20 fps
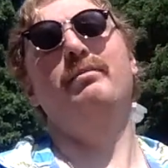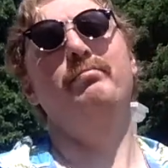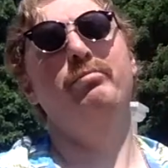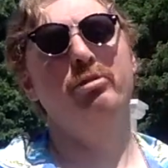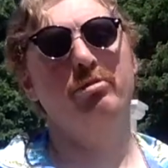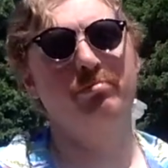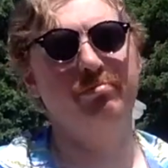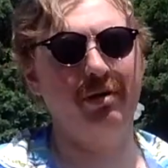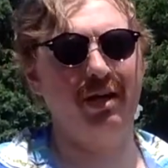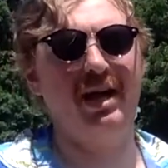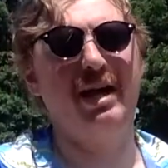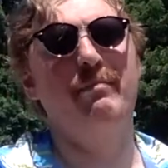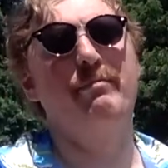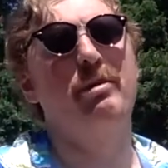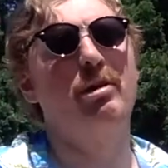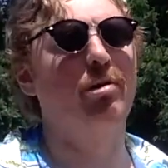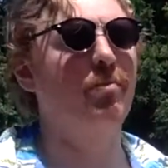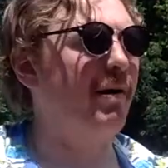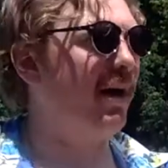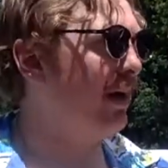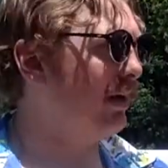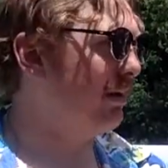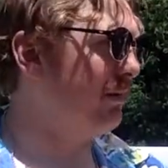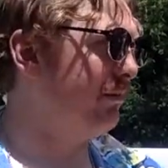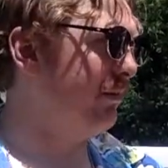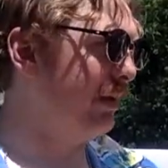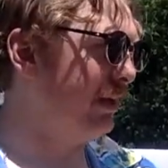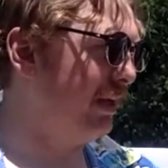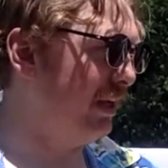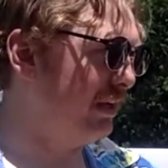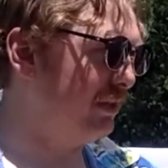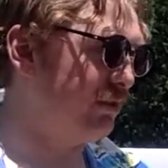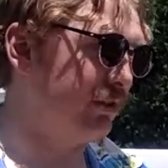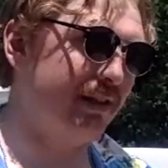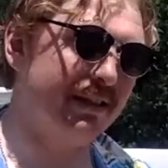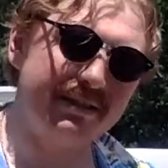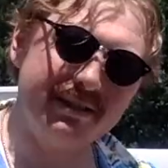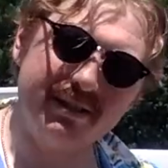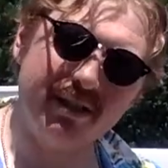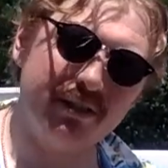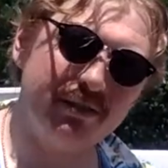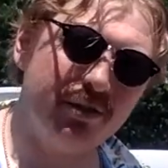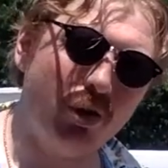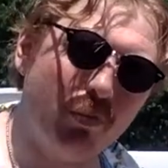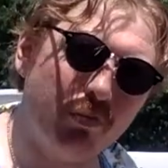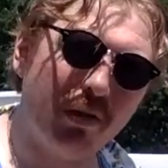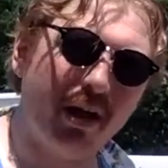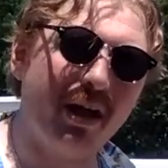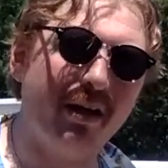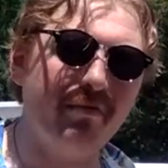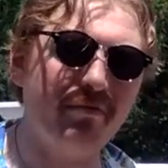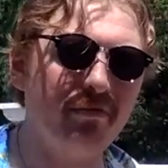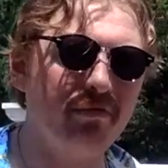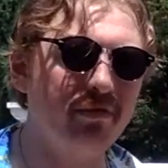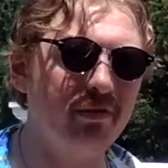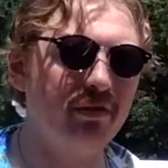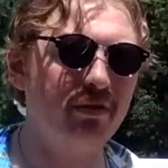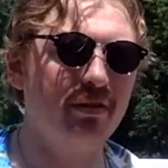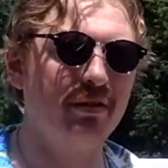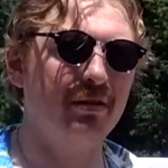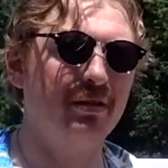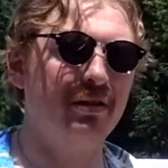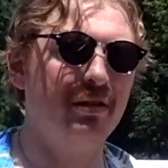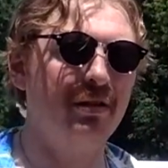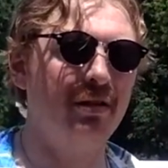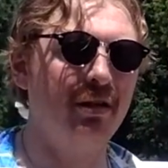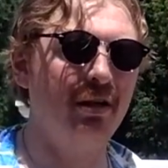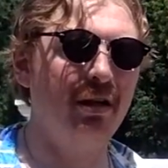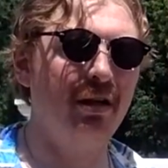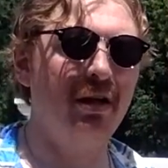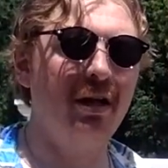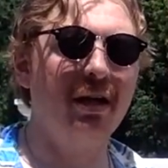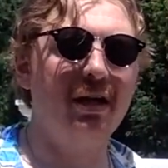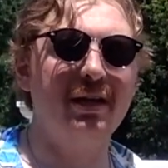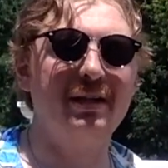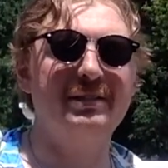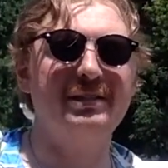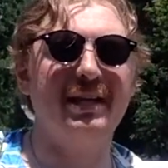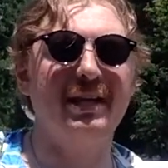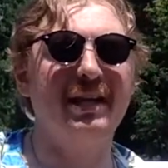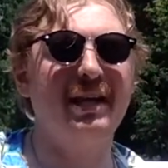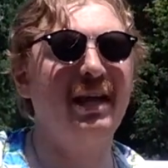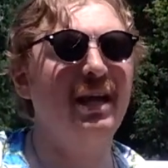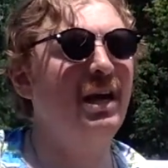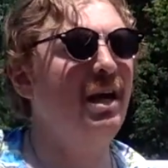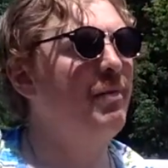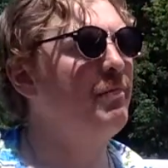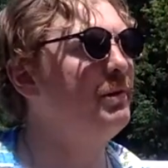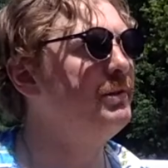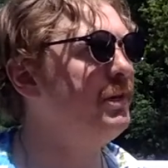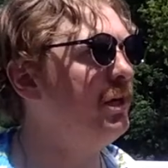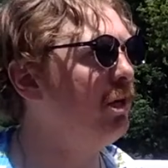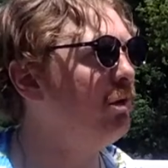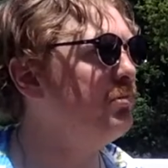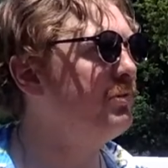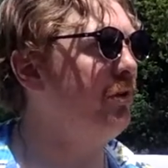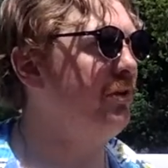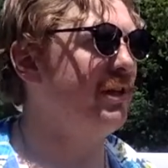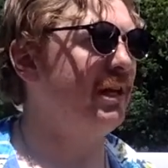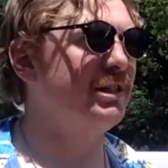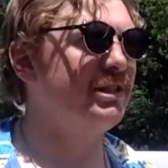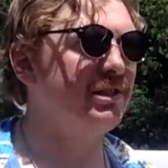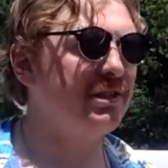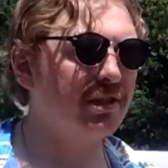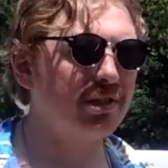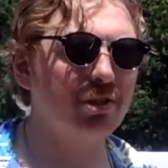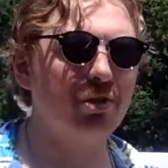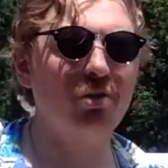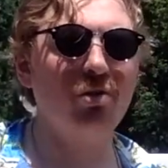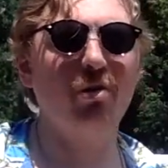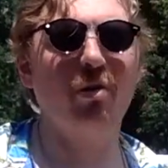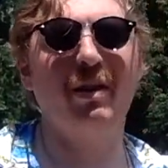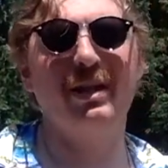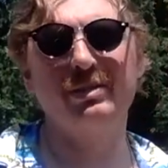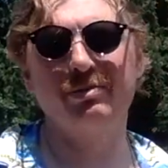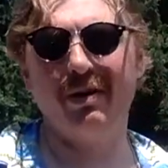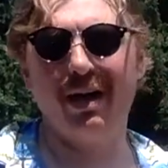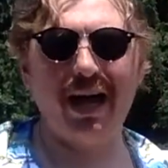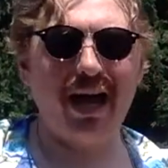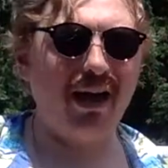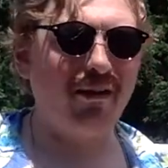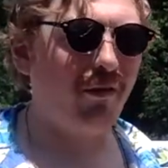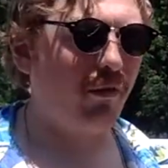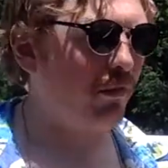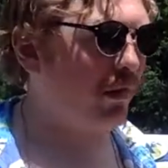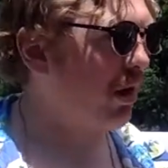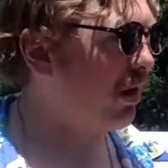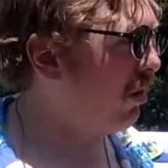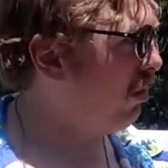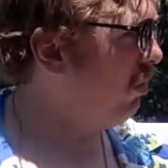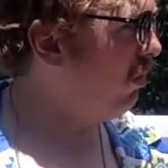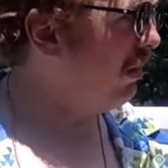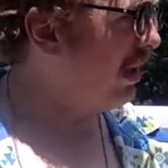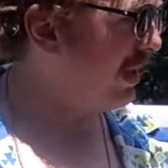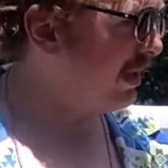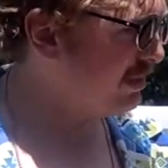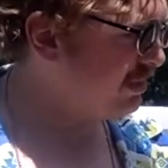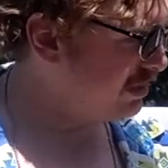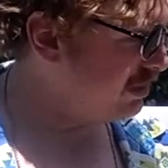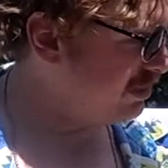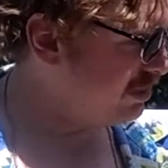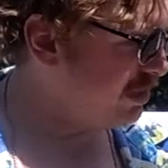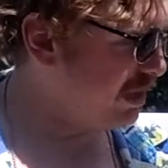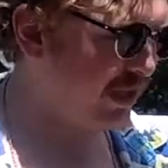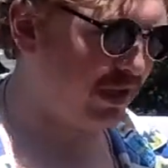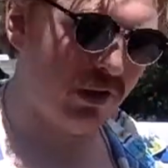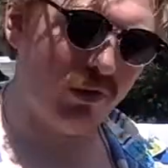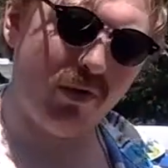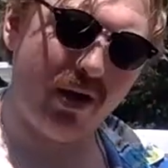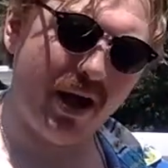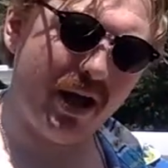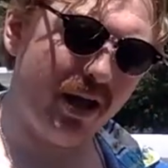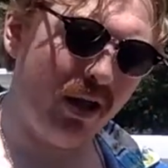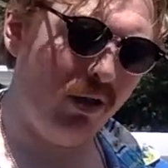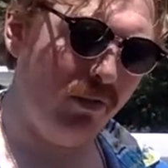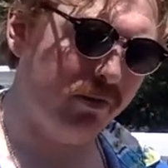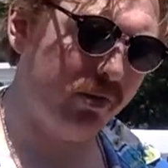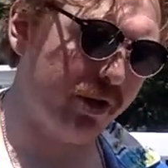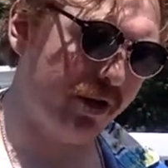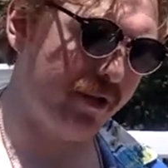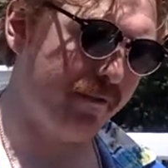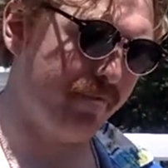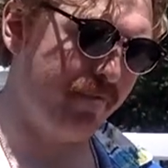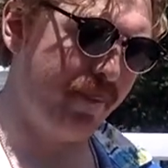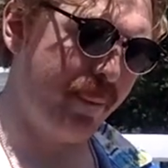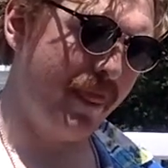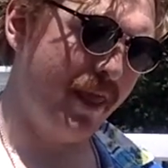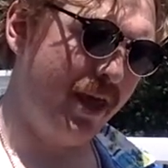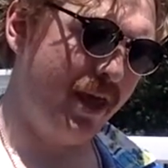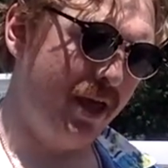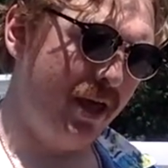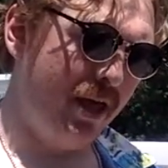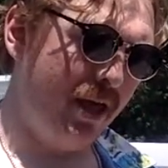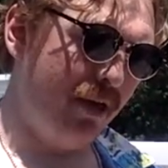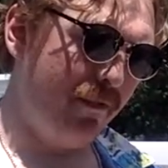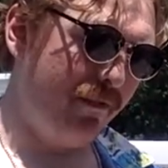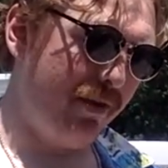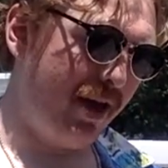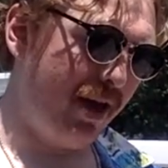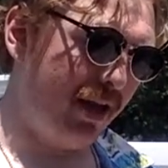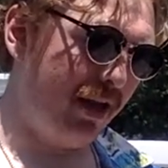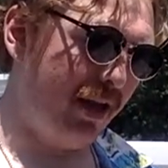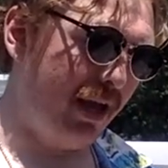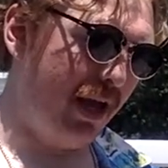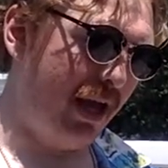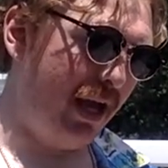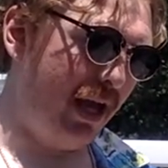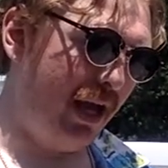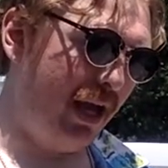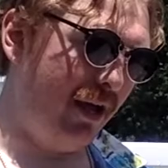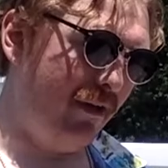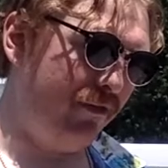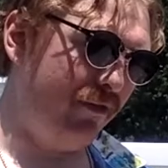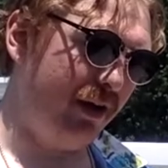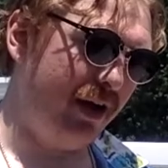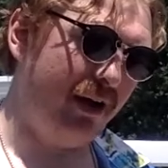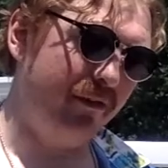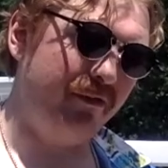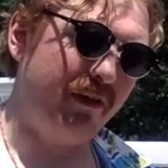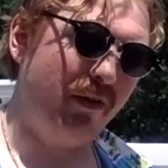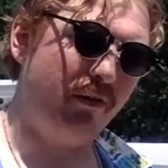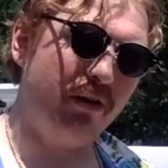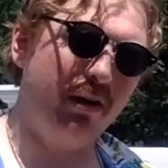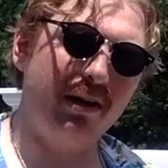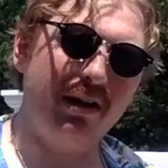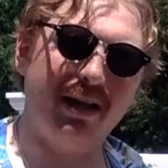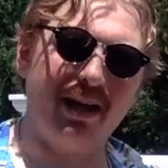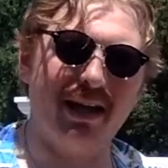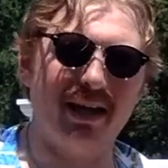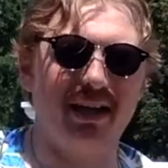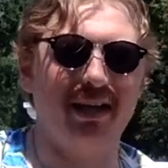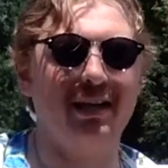boom, bam, you go back on vacation. That's still a dope life. Because like material possessions are cool, and that's why I haven't bought a whole lot of shit in a while. But man, if I would have